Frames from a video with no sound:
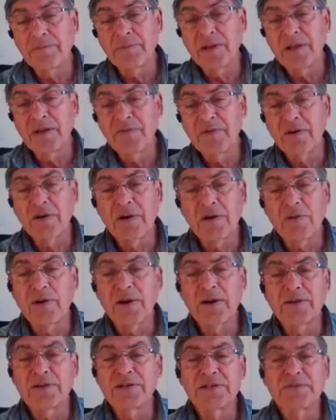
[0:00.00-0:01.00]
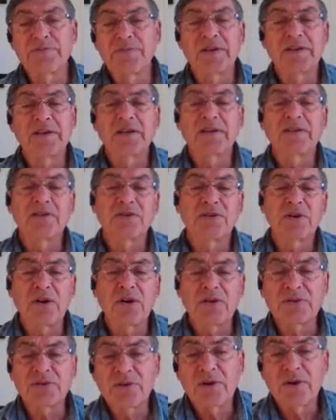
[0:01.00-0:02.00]
they very rarely speak English at
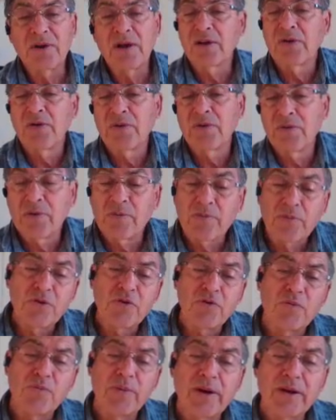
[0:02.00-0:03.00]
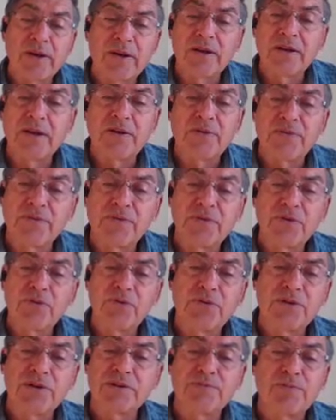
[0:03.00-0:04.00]
all. So they're not going to improve. But if
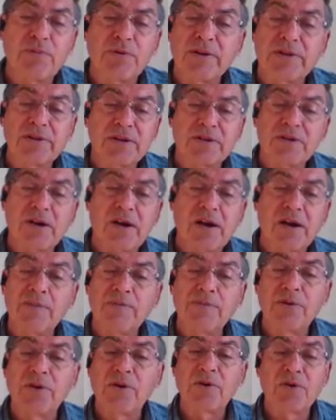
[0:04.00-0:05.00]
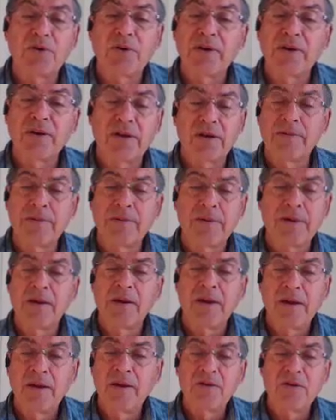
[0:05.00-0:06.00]
you just put in the time, you're going
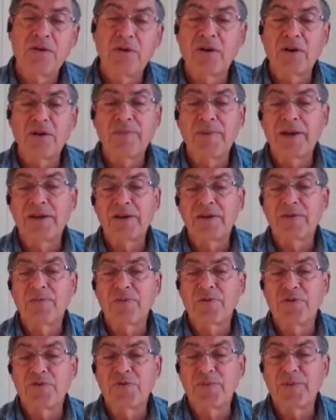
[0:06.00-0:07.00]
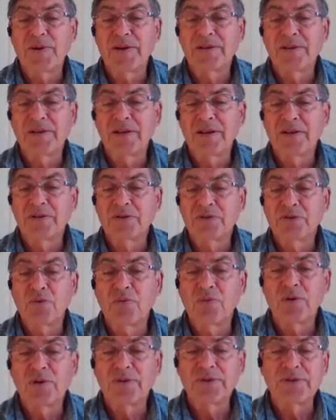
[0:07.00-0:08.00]
to make improvement, and
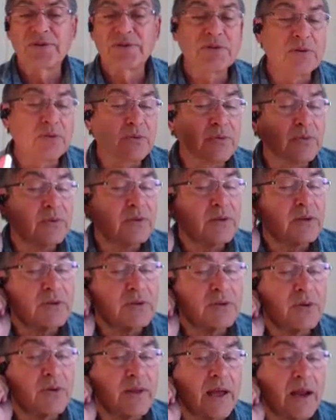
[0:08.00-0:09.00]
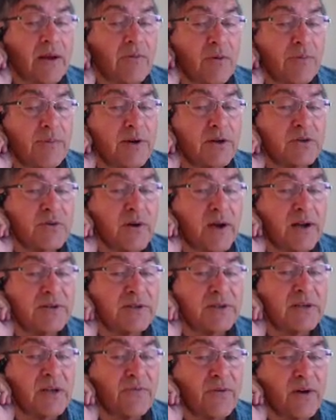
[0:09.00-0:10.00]
so will the student. And so that will be your
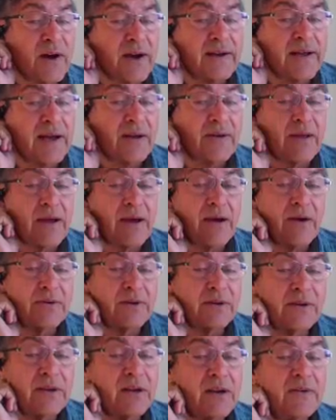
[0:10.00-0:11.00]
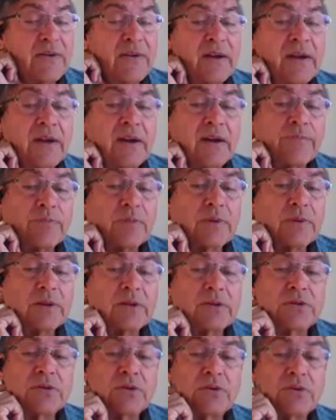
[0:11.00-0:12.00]
strategy to find out how to give
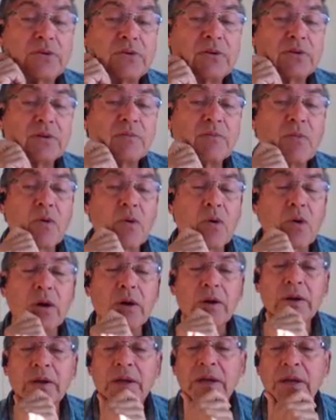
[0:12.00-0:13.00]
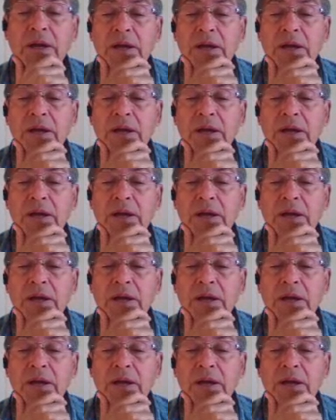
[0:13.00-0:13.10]
the student more